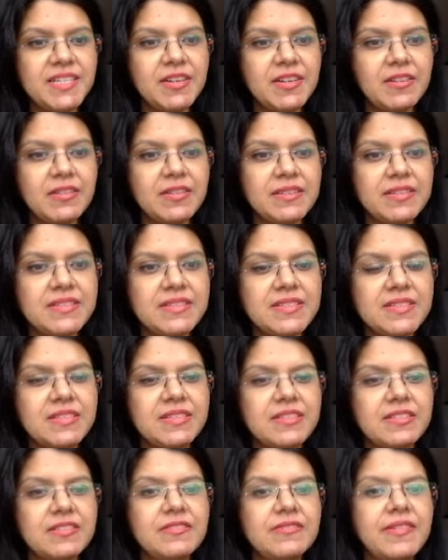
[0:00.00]
on this
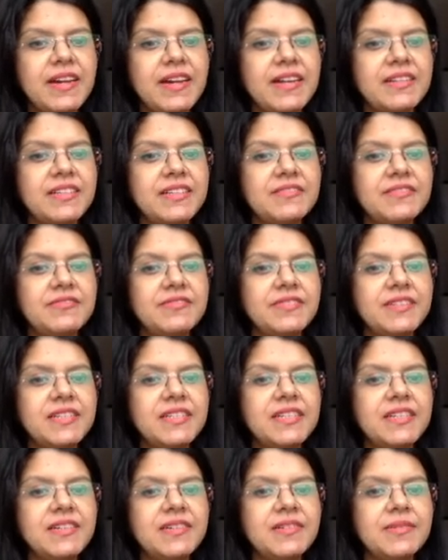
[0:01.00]
curve at different
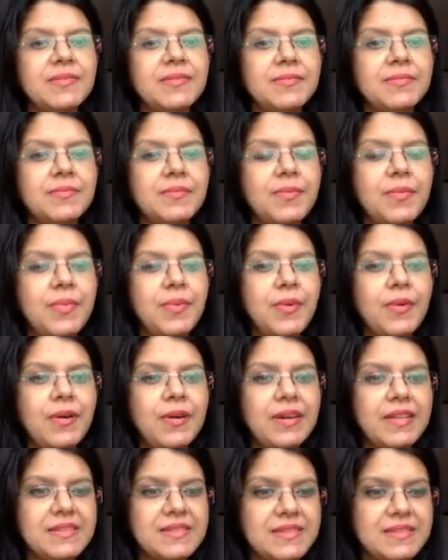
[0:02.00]

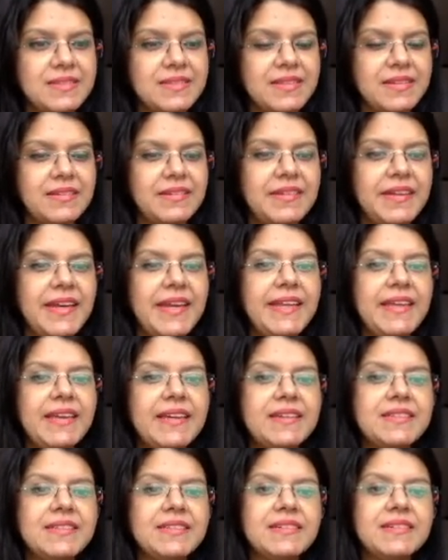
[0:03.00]
points. The
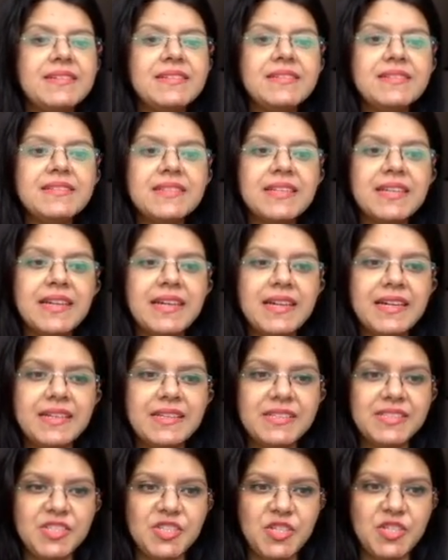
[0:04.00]
gradient is
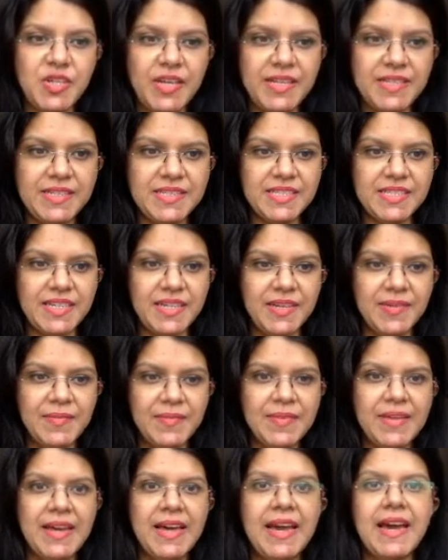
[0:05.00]
changing
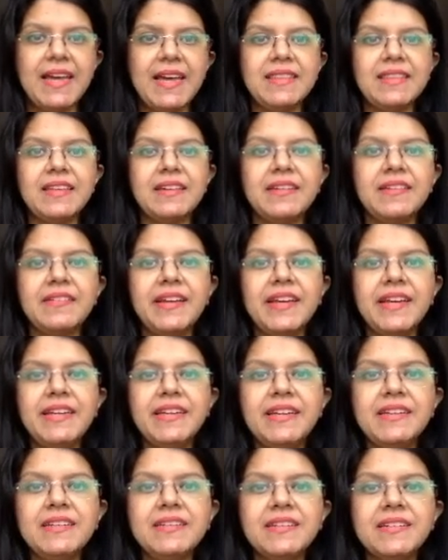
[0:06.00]
and the
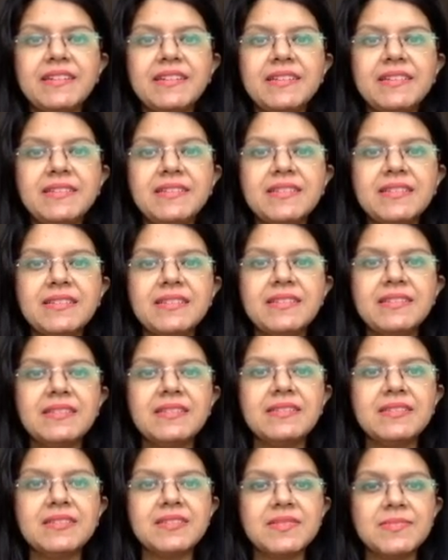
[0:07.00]
gradient is the
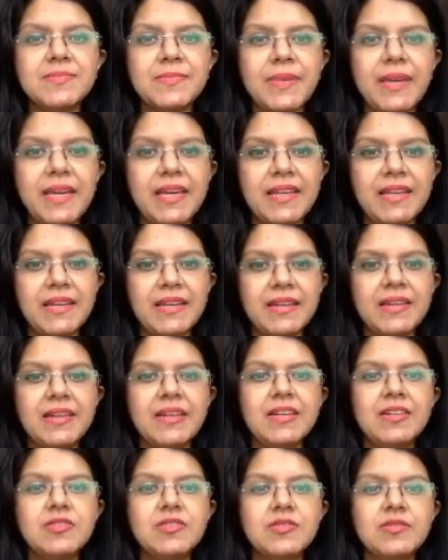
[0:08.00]
speed.
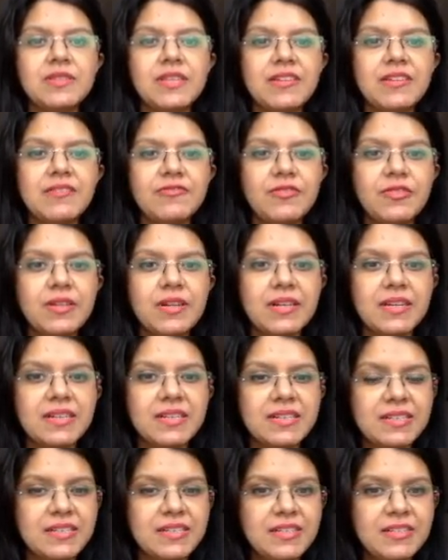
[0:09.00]
So therefore a
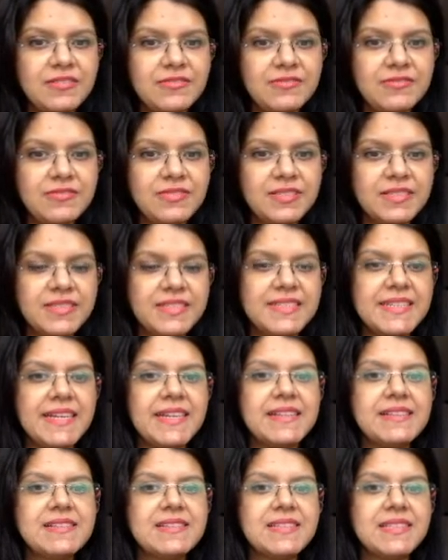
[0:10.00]
curve
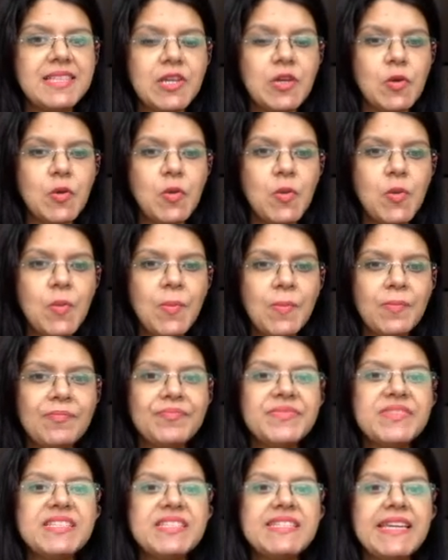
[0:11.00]
tells you
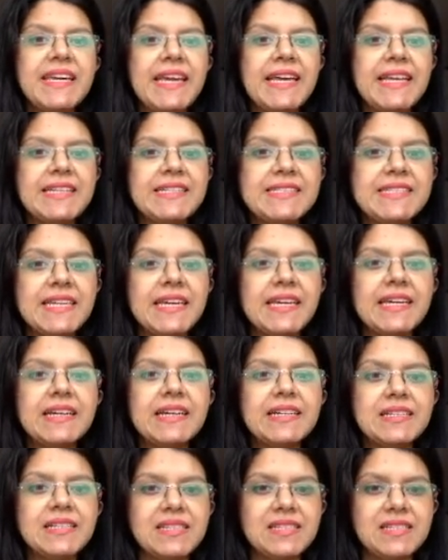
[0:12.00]
changing
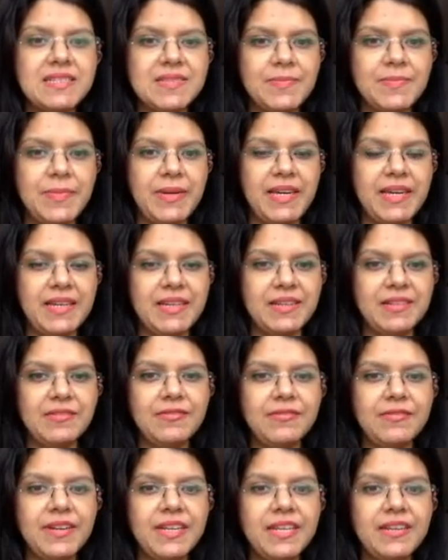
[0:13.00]
speed.
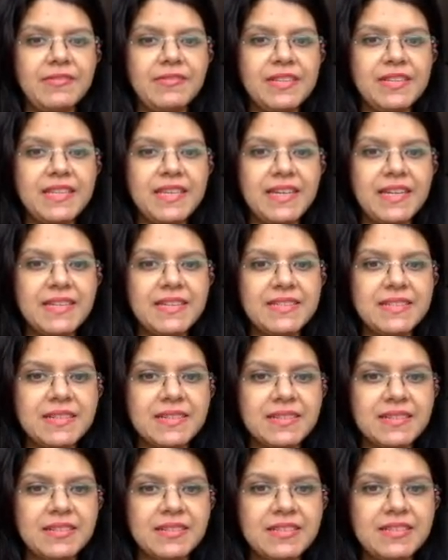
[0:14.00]
Whenever there is a
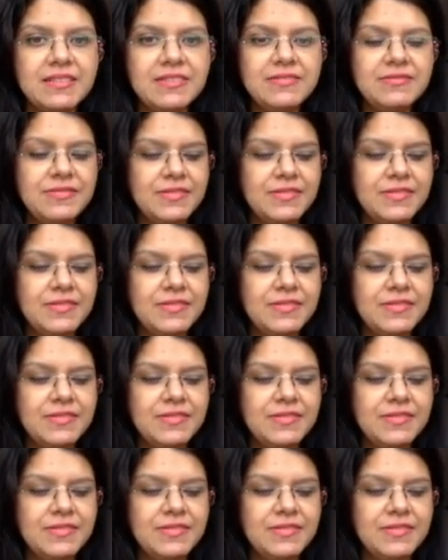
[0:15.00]
curve,